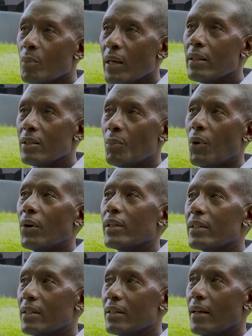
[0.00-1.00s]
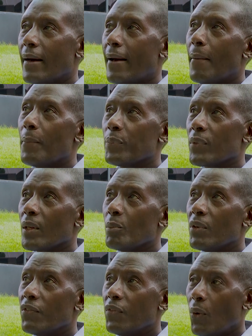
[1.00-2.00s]
made this point
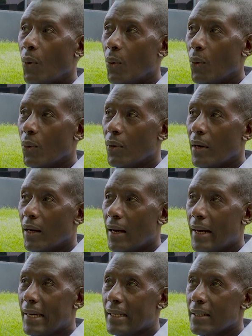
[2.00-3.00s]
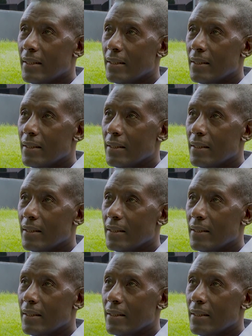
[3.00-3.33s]
before, and